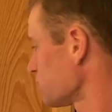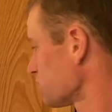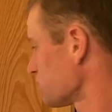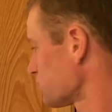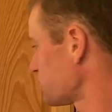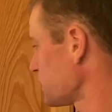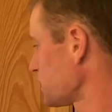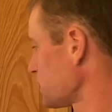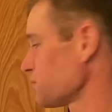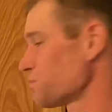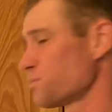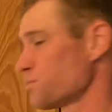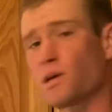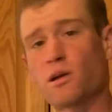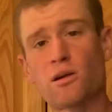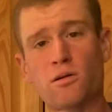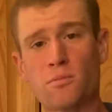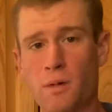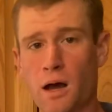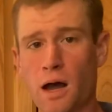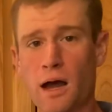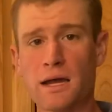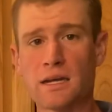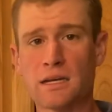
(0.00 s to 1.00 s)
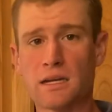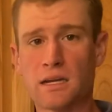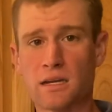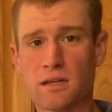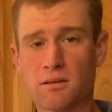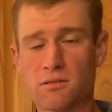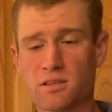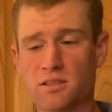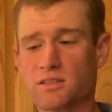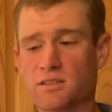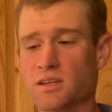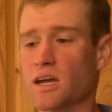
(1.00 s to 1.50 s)
was being peer-minded. He
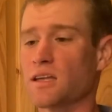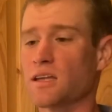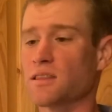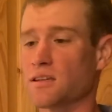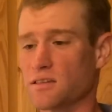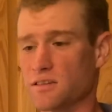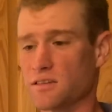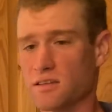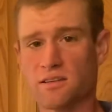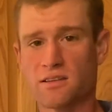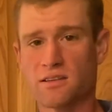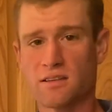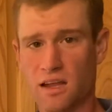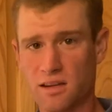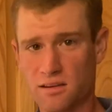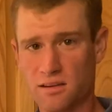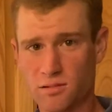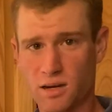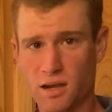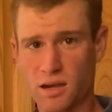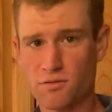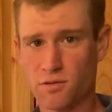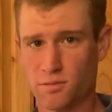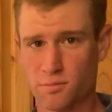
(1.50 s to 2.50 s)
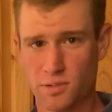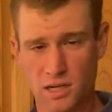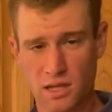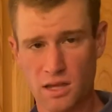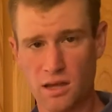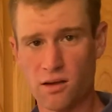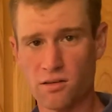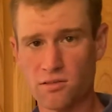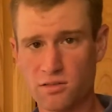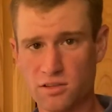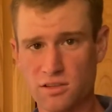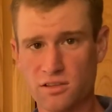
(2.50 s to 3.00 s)
was saying that since that's what everybody
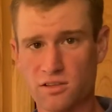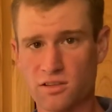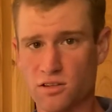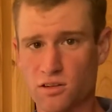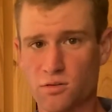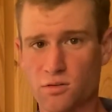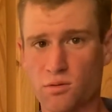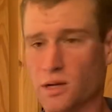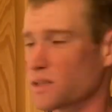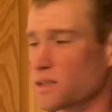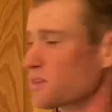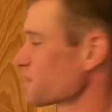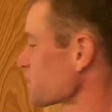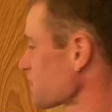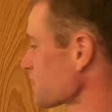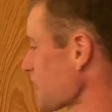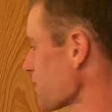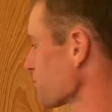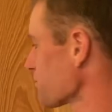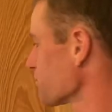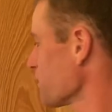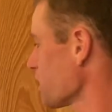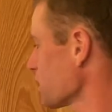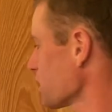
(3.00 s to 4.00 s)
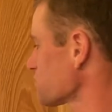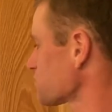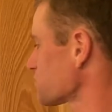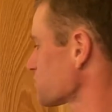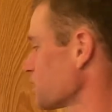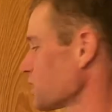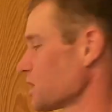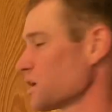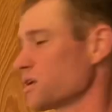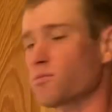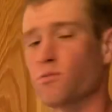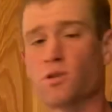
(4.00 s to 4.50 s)
else is doing, that must
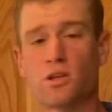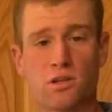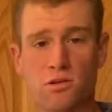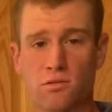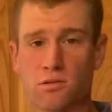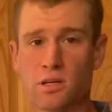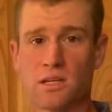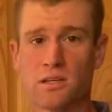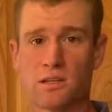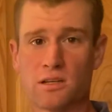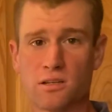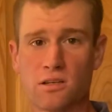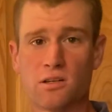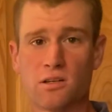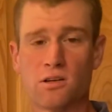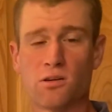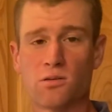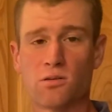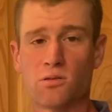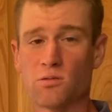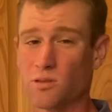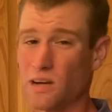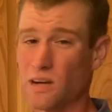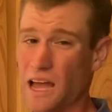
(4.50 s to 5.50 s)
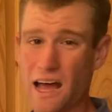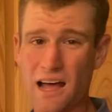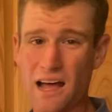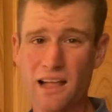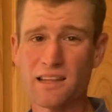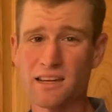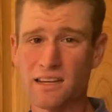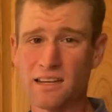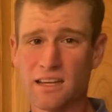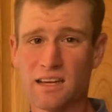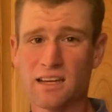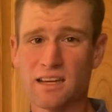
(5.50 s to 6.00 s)
mean what you need to do.
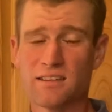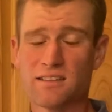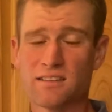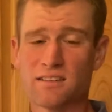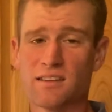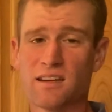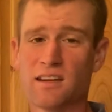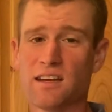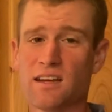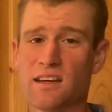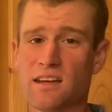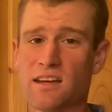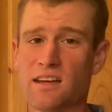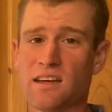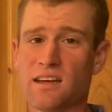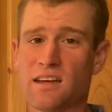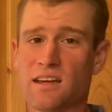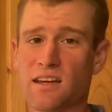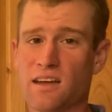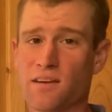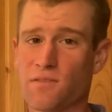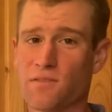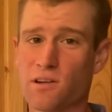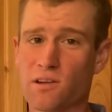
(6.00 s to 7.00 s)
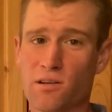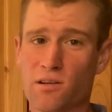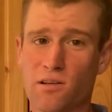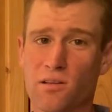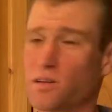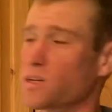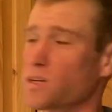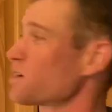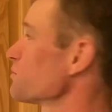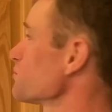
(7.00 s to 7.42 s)
Reality is, if you're going to